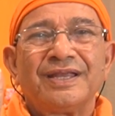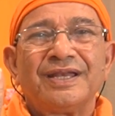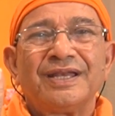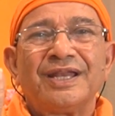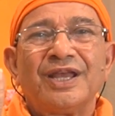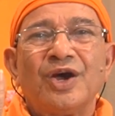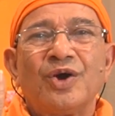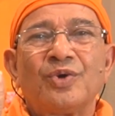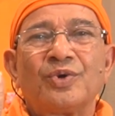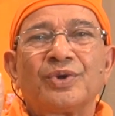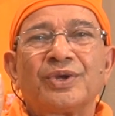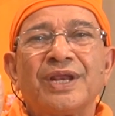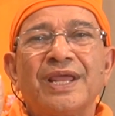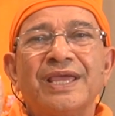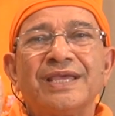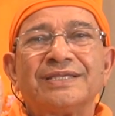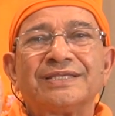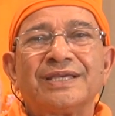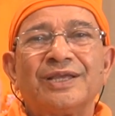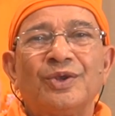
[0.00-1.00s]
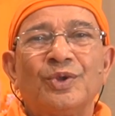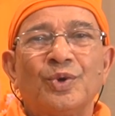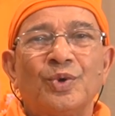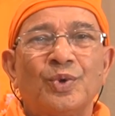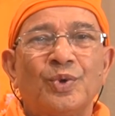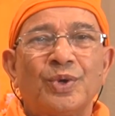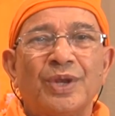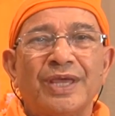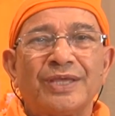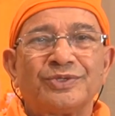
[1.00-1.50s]
Now grace
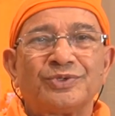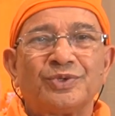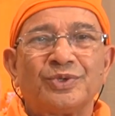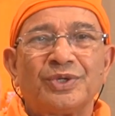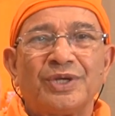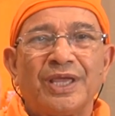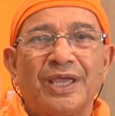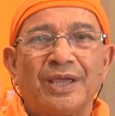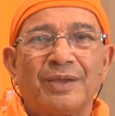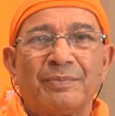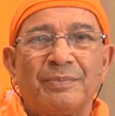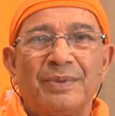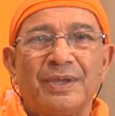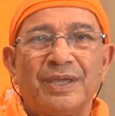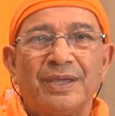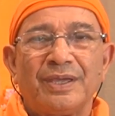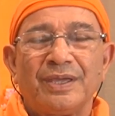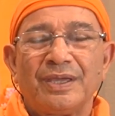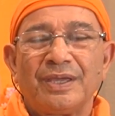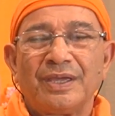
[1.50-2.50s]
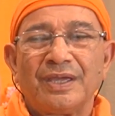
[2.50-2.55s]
alone has to take me.